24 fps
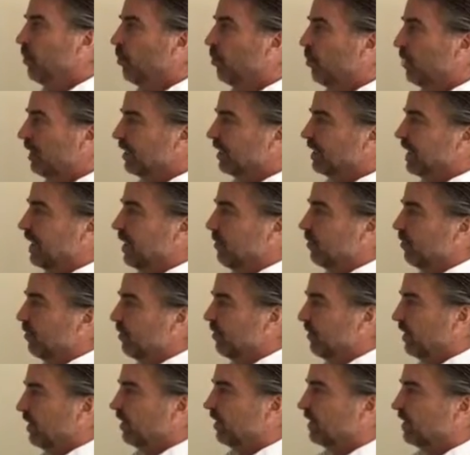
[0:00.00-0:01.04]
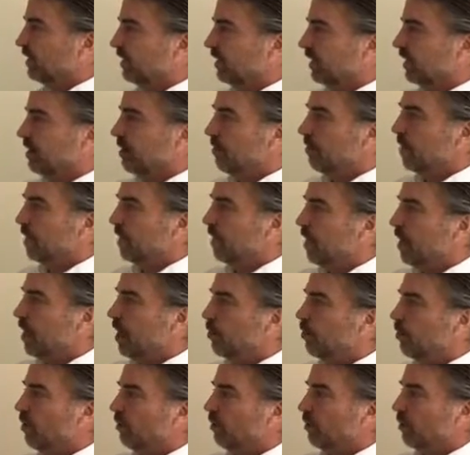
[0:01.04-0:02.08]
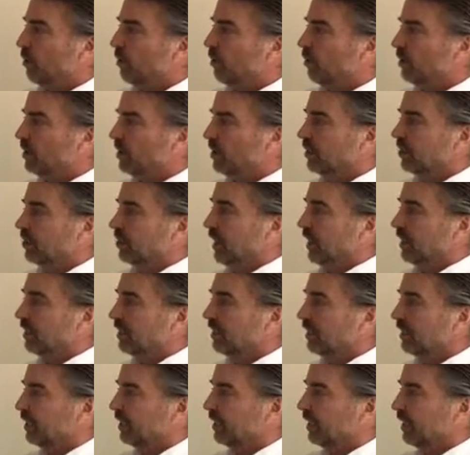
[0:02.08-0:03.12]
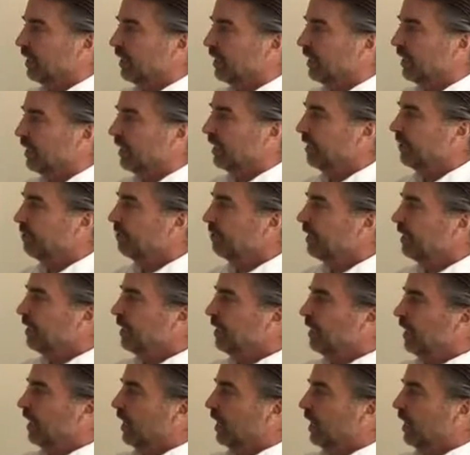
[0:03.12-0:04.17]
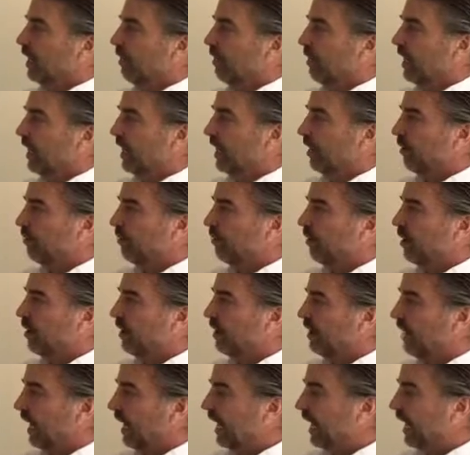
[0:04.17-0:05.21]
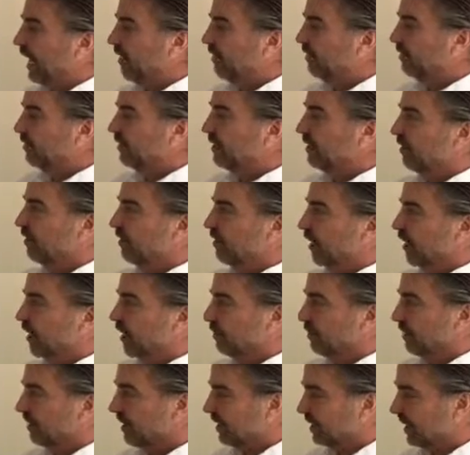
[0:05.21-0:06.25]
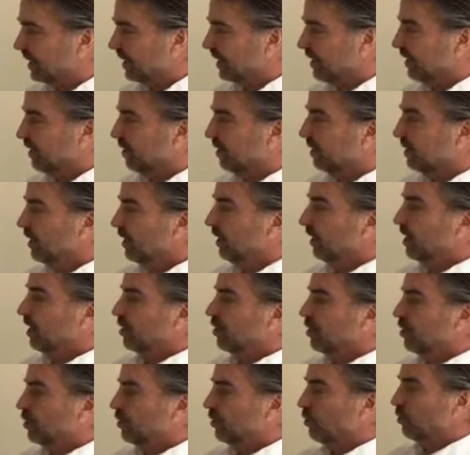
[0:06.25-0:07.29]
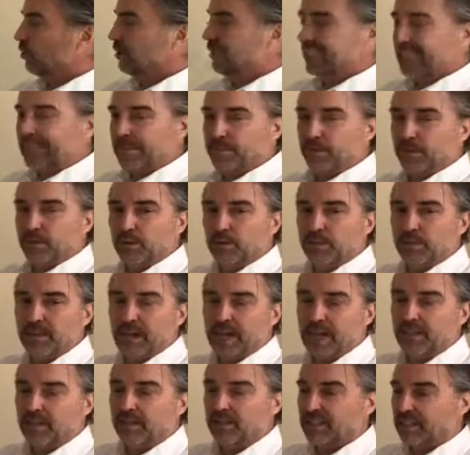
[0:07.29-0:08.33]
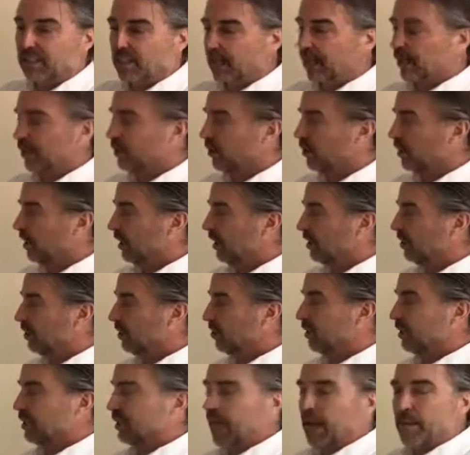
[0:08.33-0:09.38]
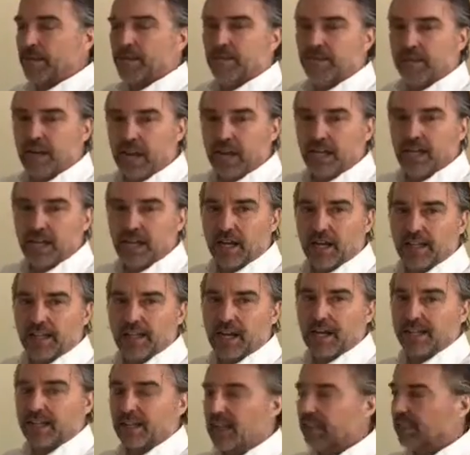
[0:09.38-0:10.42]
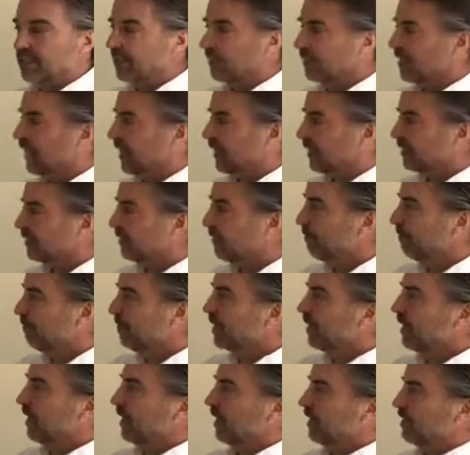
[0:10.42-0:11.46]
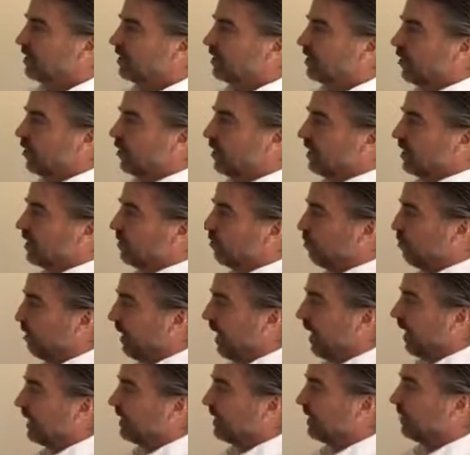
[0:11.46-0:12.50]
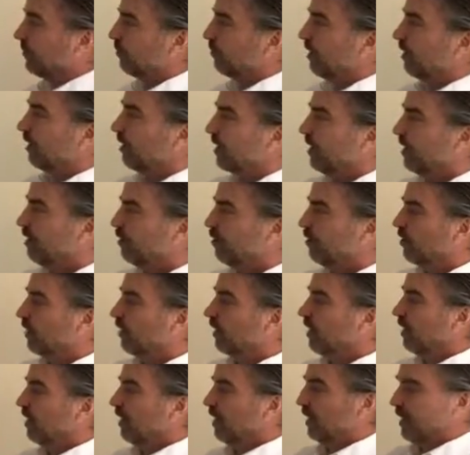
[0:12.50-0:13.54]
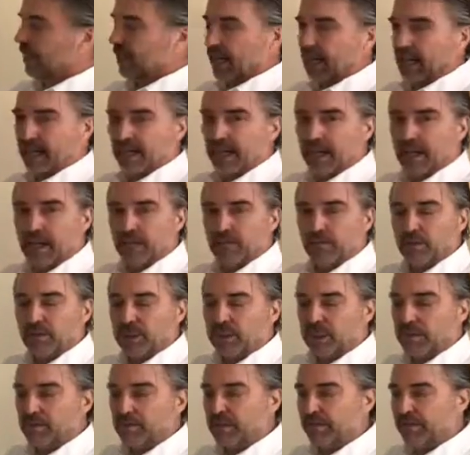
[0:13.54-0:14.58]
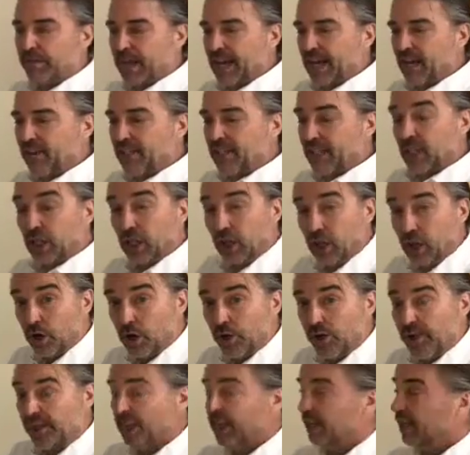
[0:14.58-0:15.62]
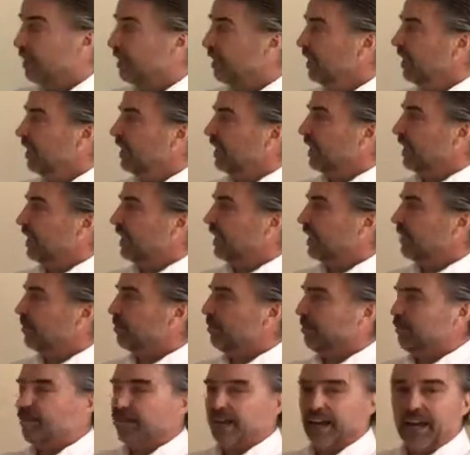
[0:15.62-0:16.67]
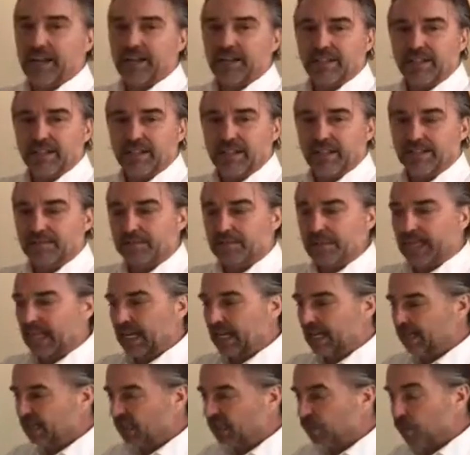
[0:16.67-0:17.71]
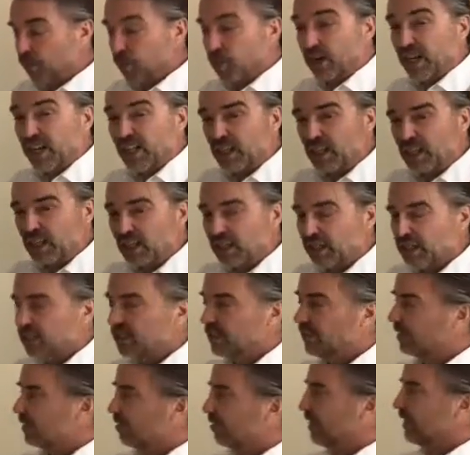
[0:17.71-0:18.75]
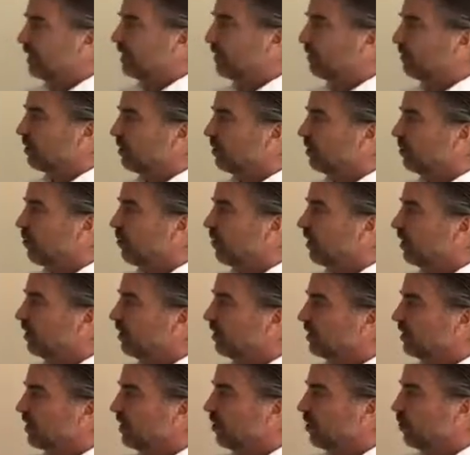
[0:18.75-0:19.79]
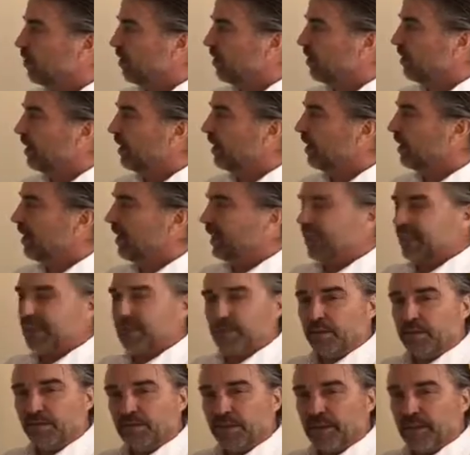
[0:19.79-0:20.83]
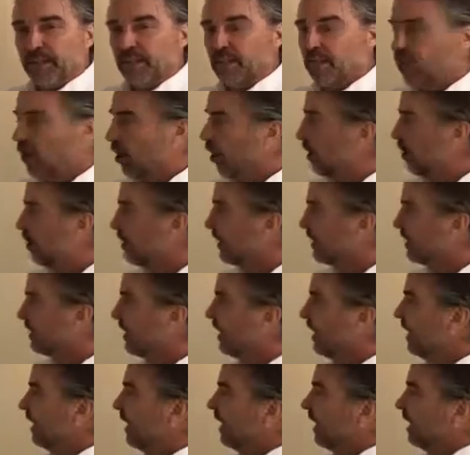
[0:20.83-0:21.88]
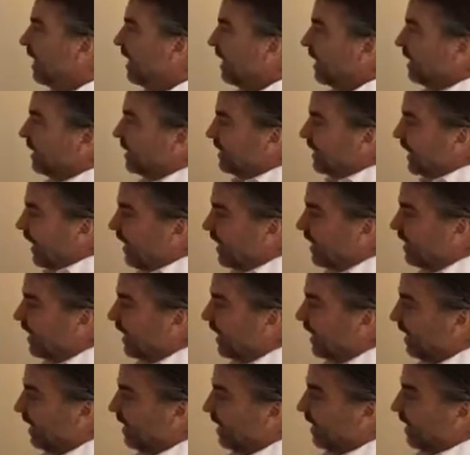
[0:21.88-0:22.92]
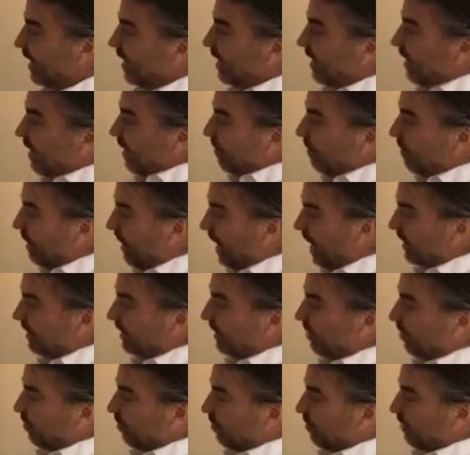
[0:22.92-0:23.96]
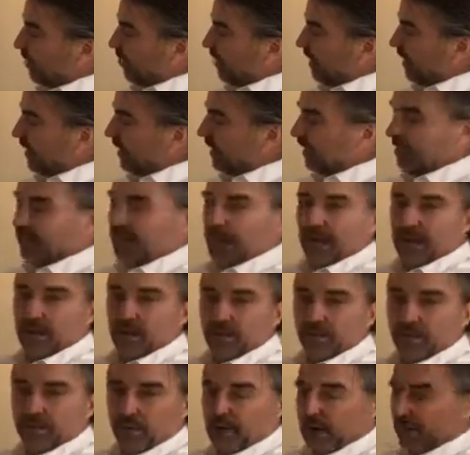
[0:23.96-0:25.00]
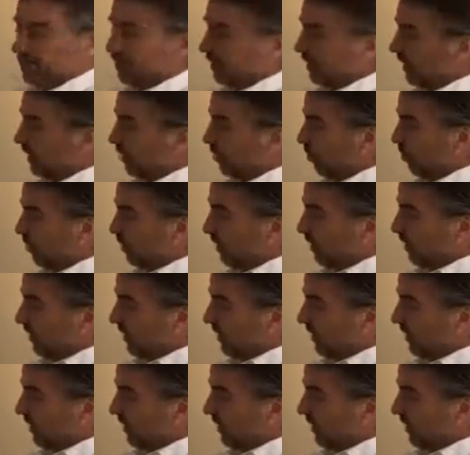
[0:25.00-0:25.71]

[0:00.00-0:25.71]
One example of this is the company Aquafil, which is based in Italy, um, and they have developed a system to deep loop value cycle a certain type of nylon, nylon 6. And so this plant can recover nylon, which can be found in clothing, it can be found in uh, sporting goods, many types of sporting goods and equipment, it can be found in carpets. They can take that in, pass it through their ECONYL process where